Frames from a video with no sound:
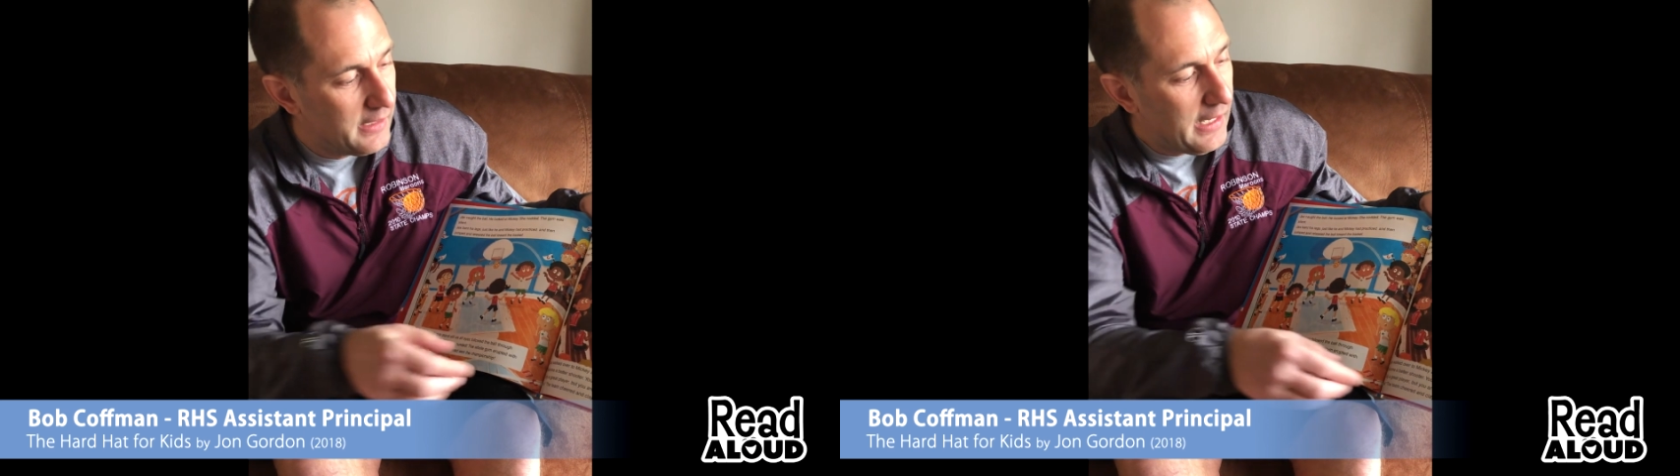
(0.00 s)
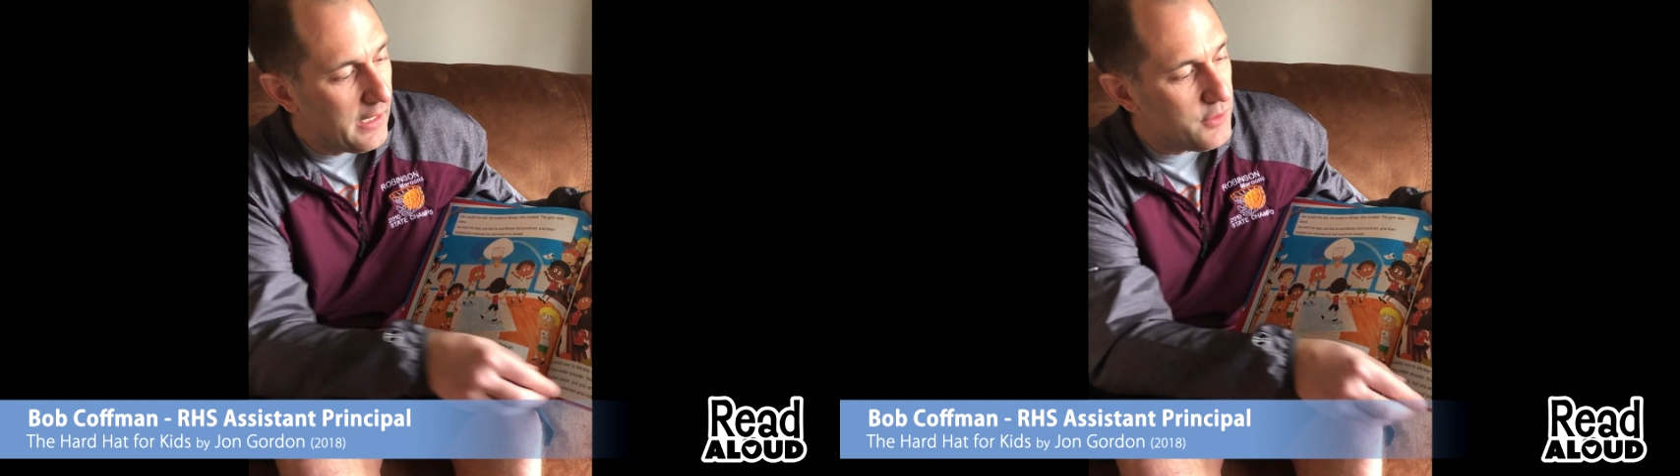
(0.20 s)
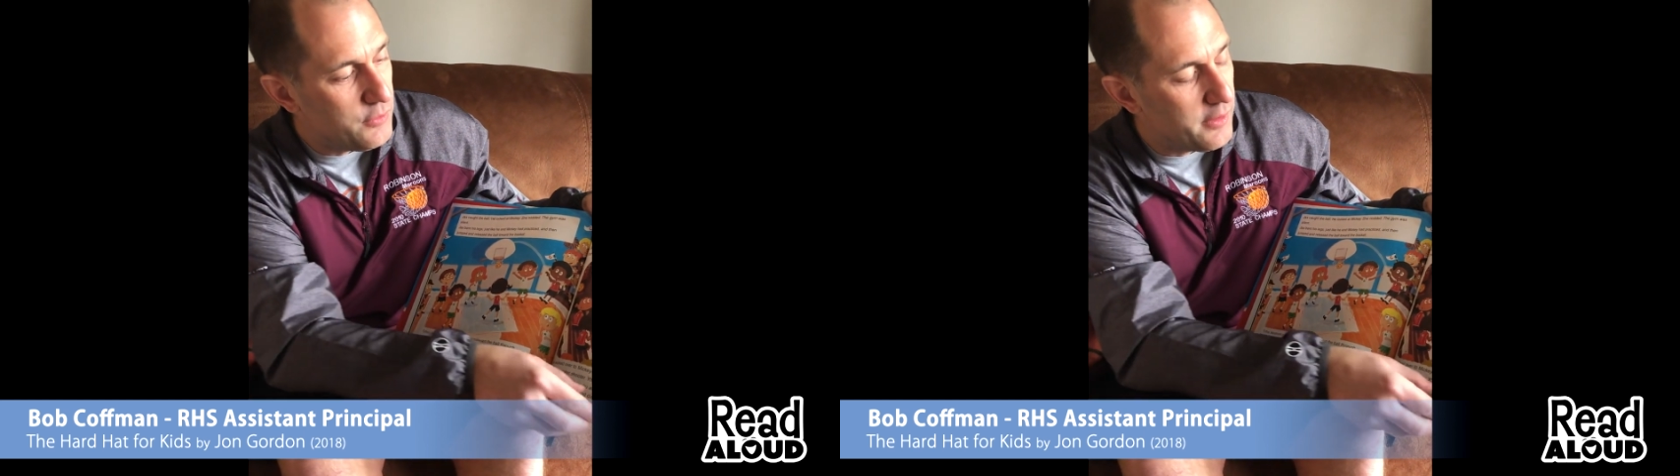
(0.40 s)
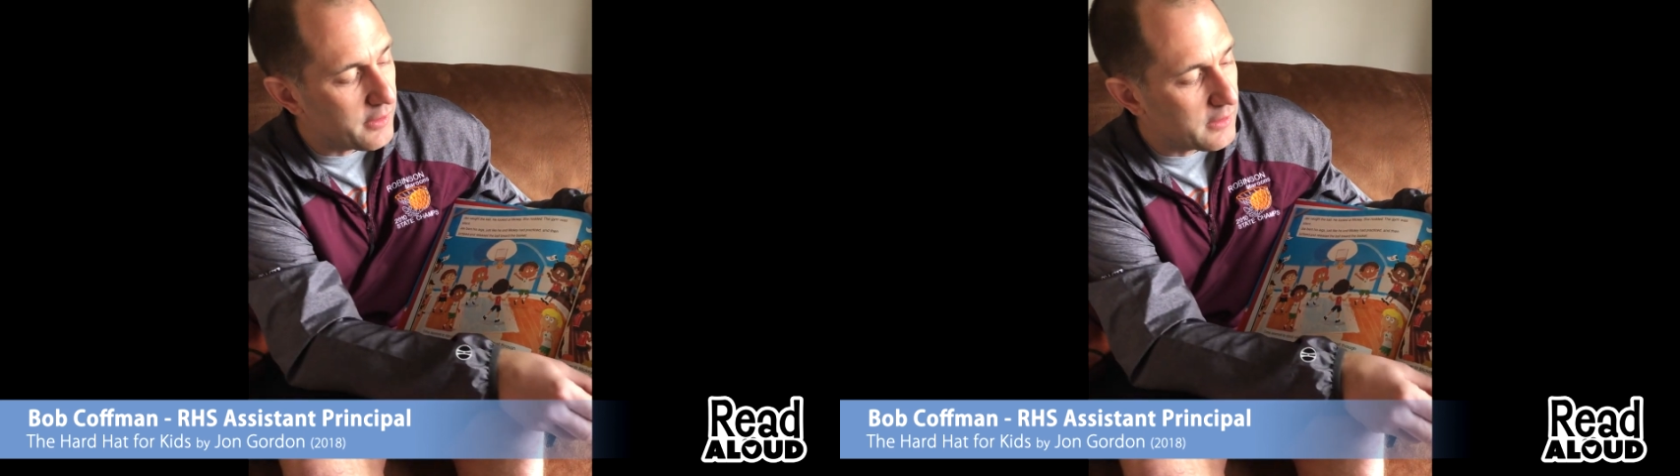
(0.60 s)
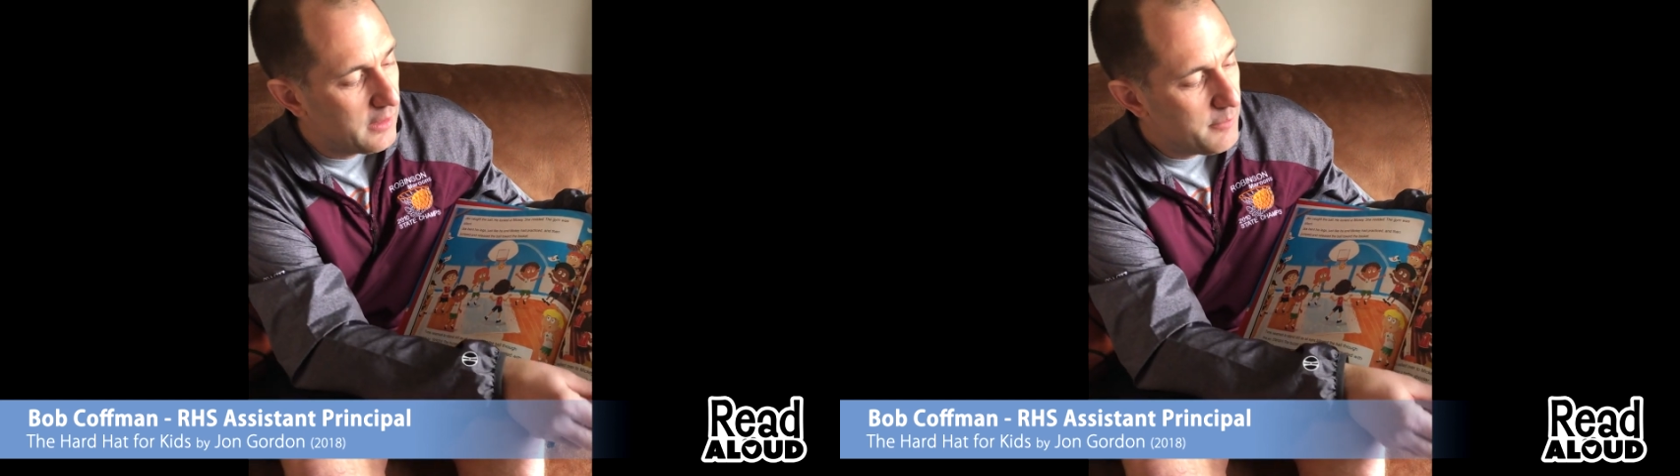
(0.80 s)
and do
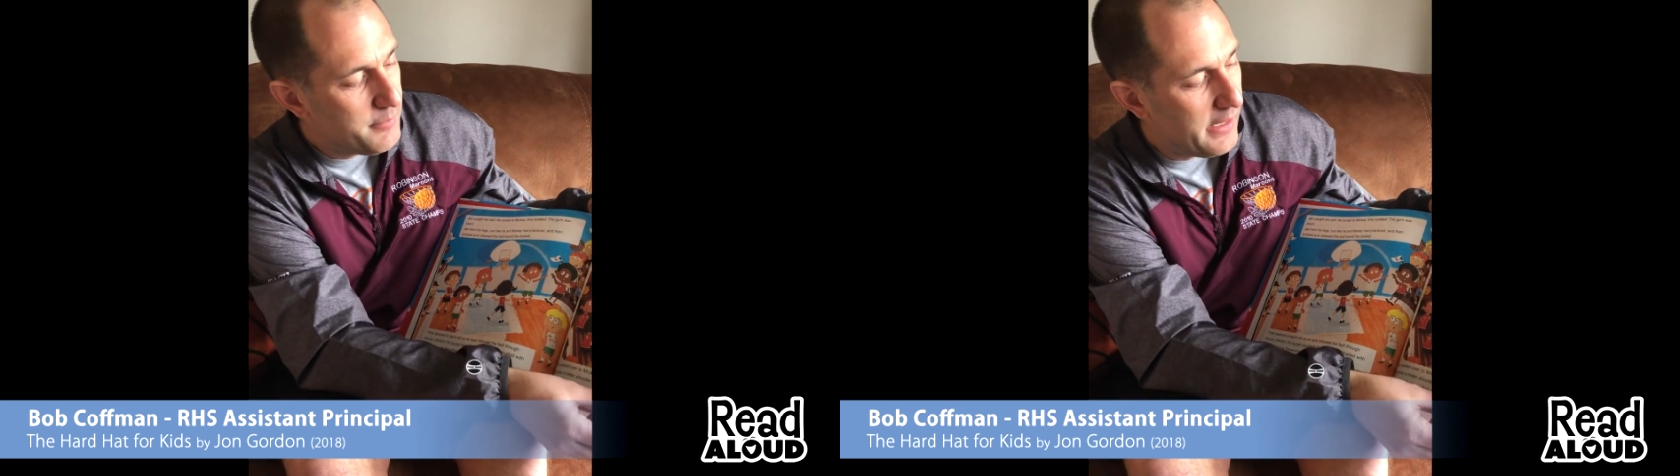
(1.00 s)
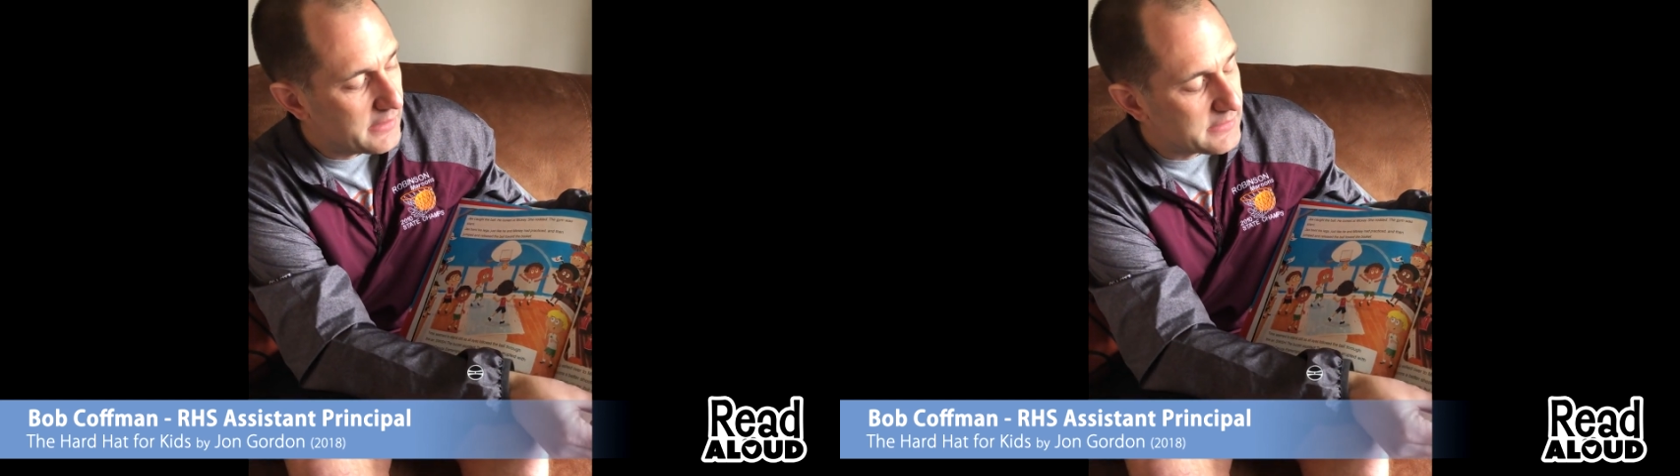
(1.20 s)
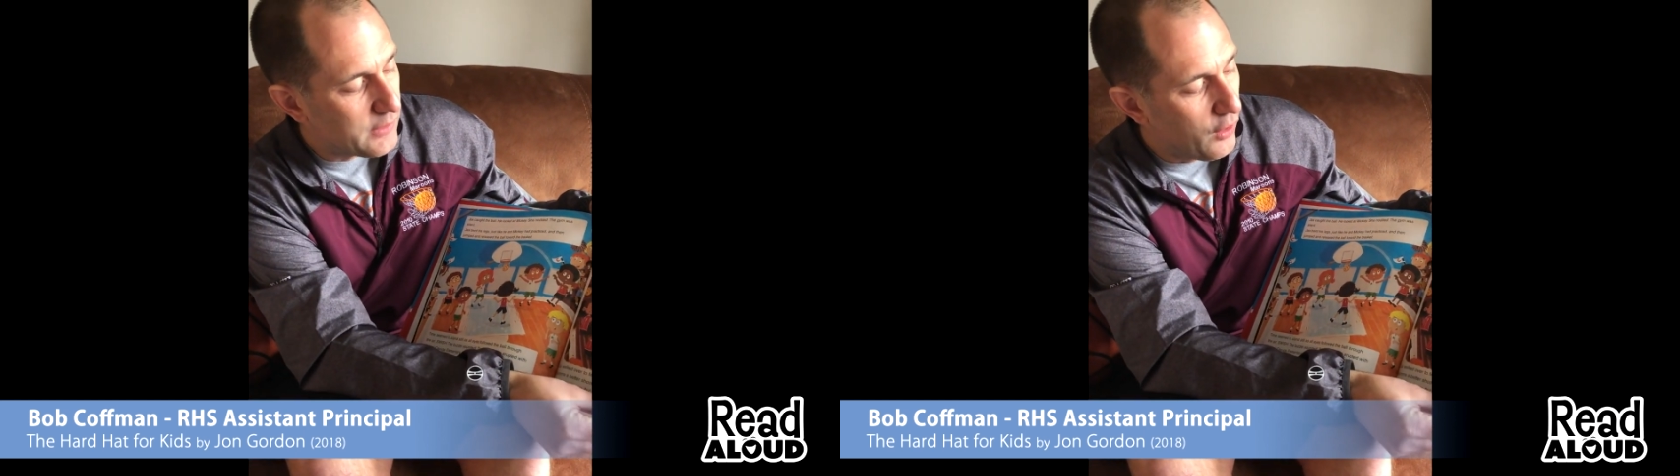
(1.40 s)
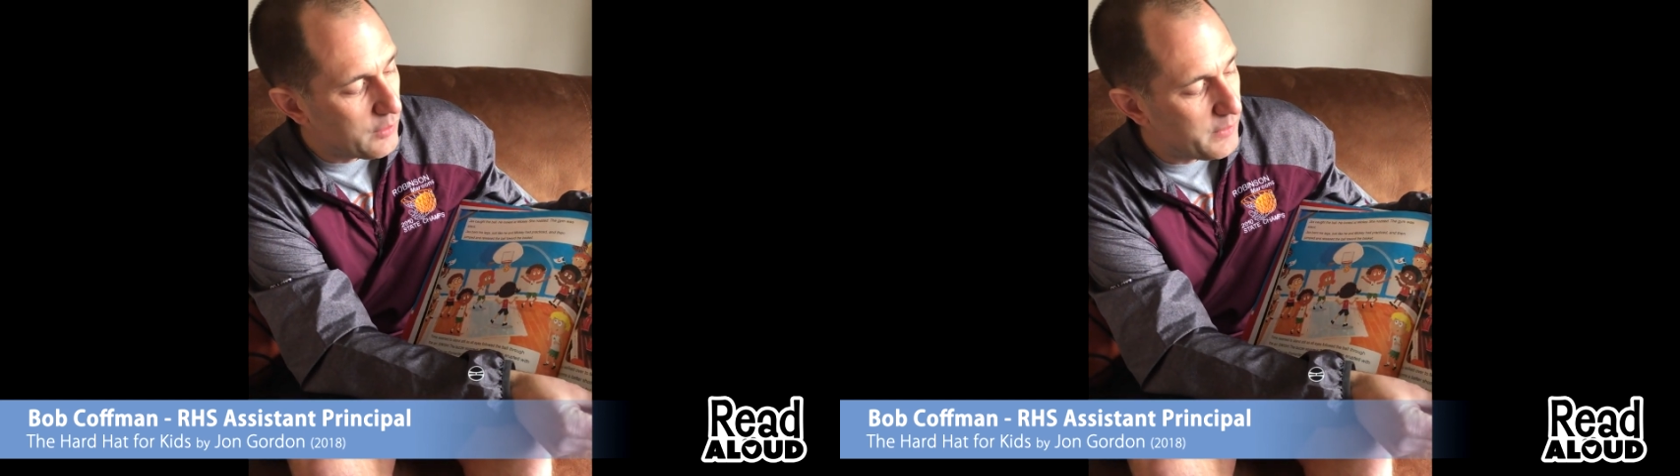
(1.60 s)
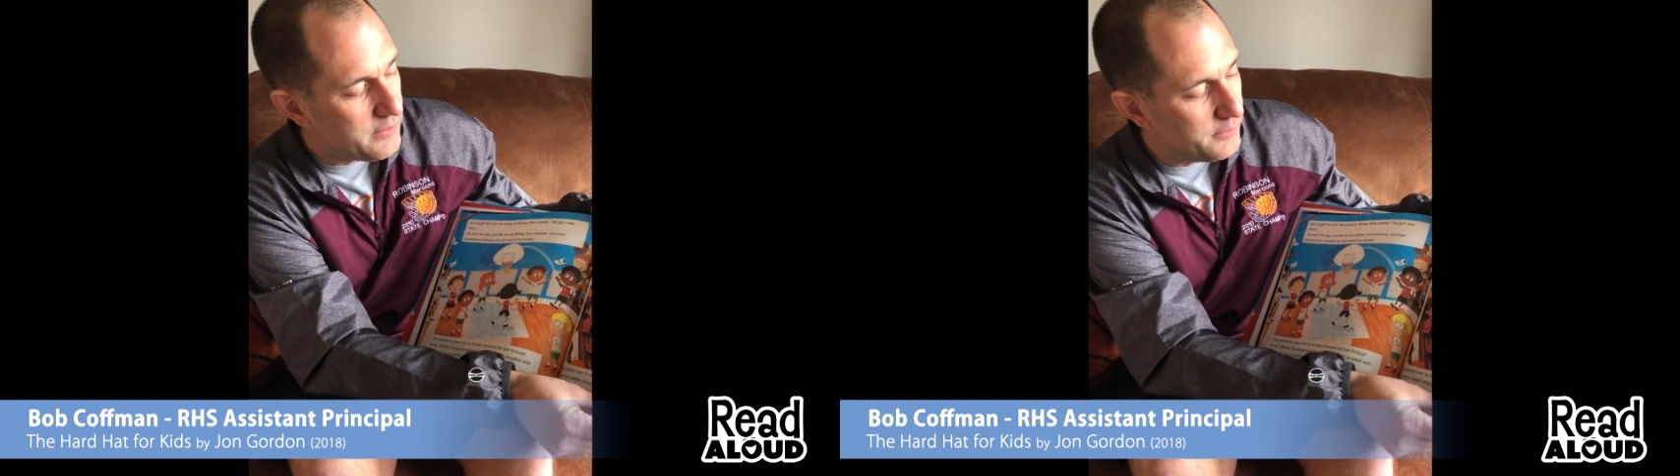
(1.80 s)
their best in all that
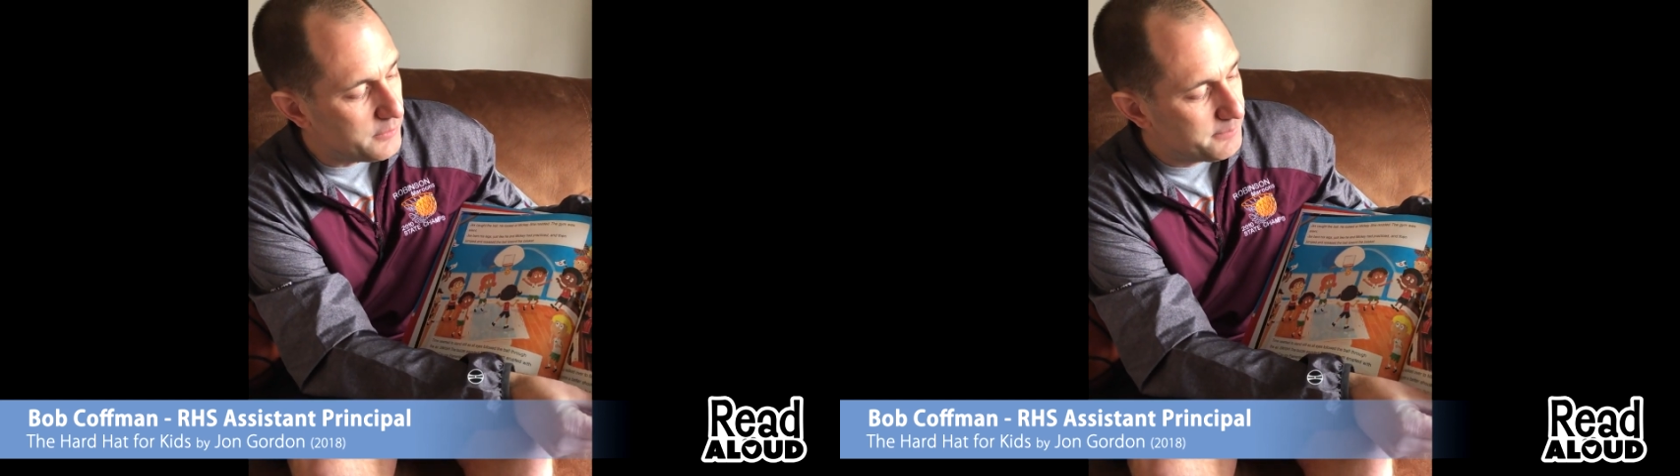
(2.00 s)
we do.